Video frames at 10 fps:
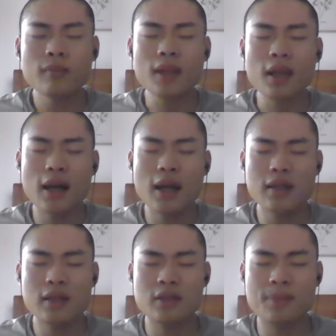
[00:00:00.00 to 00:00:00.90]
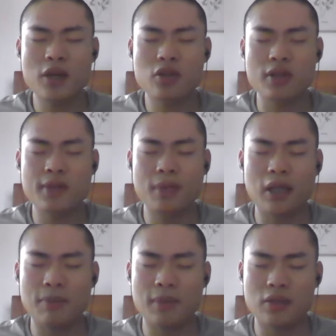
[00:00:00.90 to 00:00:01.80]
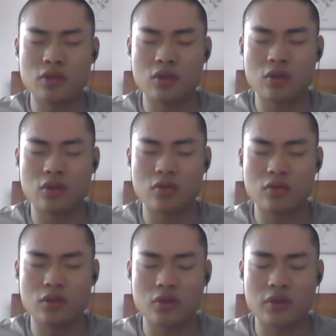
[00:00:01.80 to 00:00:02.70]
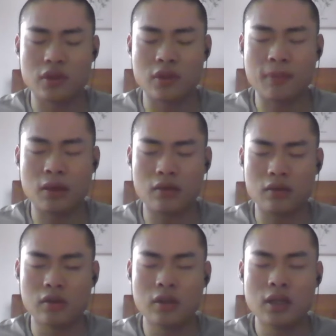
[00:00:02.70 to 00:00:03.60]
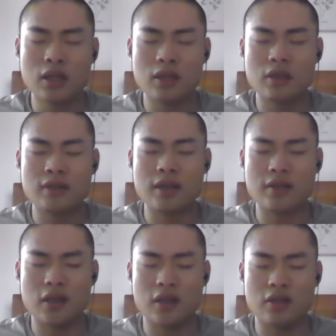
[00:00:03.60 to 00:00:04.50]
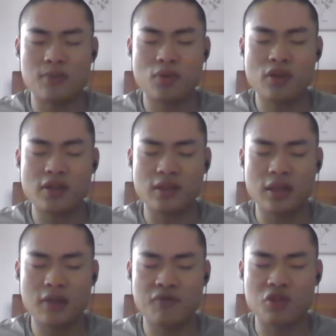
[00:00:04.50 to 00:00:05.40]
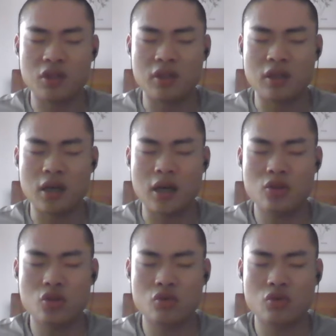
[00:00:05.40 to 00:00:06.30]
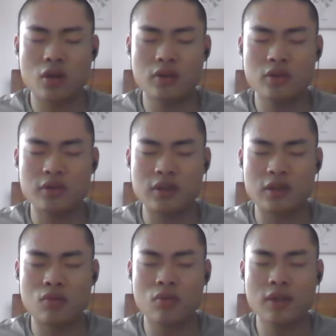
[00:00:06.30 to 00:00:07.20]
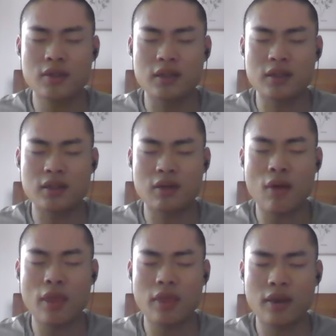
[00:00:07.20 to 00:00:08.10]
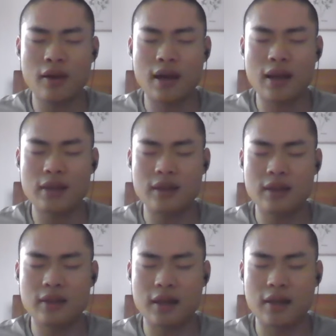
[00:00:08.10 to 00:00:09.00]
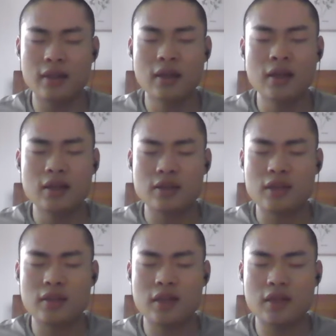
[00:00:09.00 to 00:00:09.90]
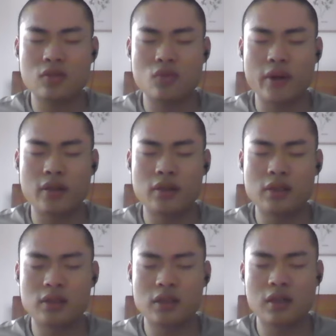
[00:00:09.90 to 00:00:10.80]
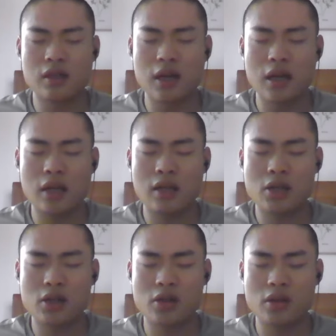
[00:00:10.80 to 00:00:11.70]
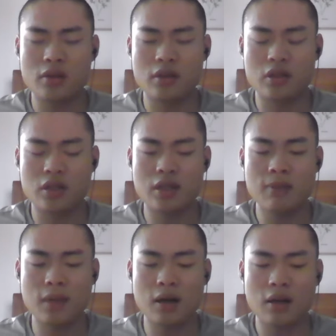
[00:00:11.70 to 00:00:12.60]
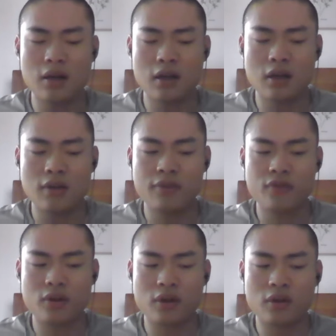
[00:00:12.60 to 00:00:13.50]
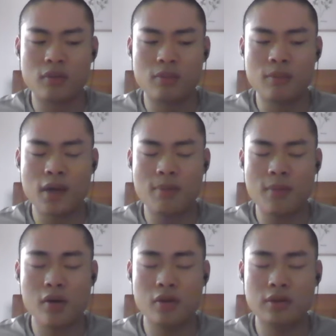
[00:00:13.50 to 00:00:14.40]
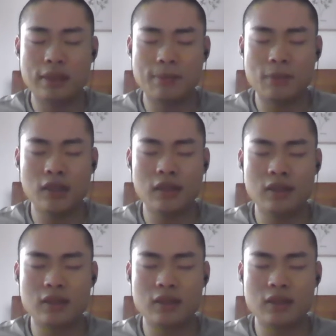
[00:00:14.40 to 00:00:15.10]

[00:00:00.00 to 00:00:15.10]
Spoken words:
and a special implement to use Apollo. That is pretty nifty. I should also say one thing I did. This is where I create schema for my MongoDB,